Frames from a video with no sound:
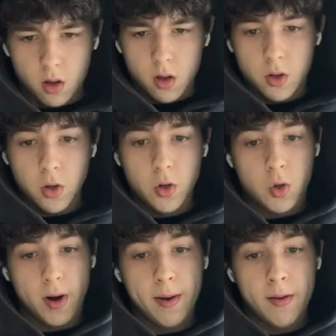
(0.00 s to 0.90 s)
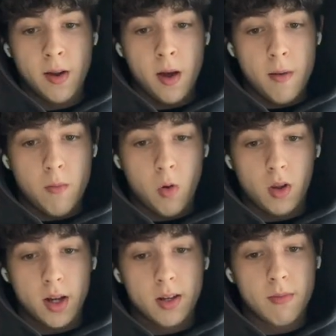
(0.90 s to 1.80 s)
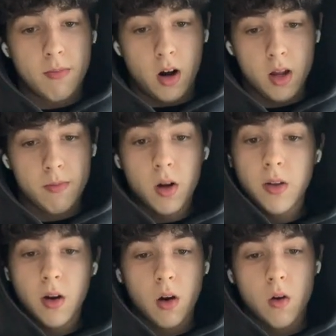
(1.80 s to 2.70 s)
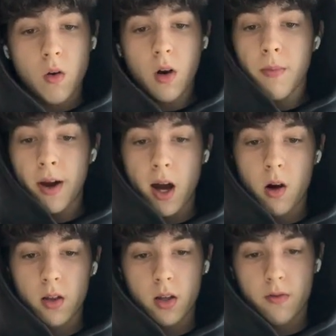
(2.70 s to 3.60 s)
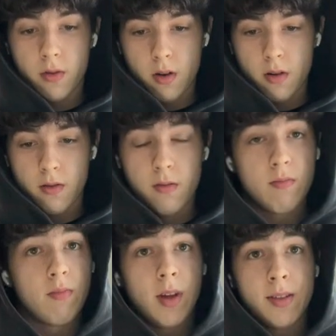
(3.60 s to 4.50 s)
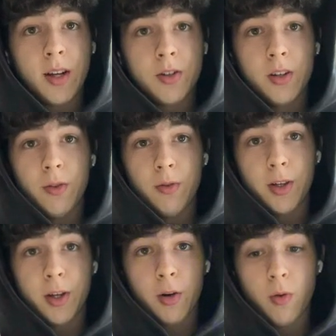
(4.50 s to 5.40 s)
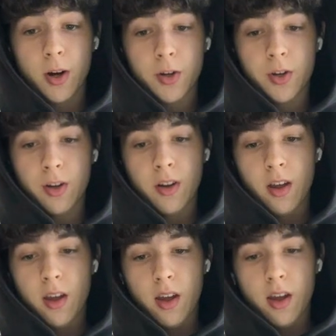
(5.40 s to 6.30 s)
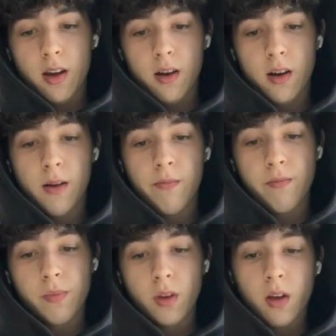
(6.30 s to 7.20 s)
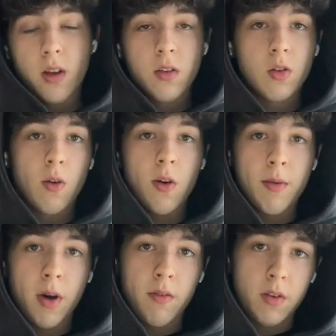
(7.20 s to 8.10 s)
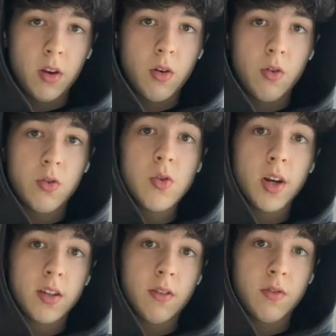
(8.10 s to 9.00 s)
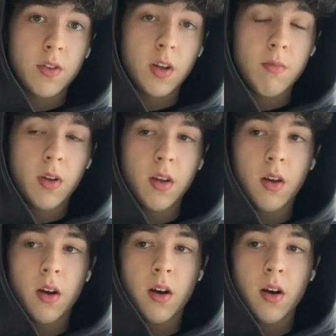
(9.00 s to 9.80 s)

Do you train more like a bodybuilder or a power lifter? That's actually a really good question. Um, so in my videos, you guys have seen me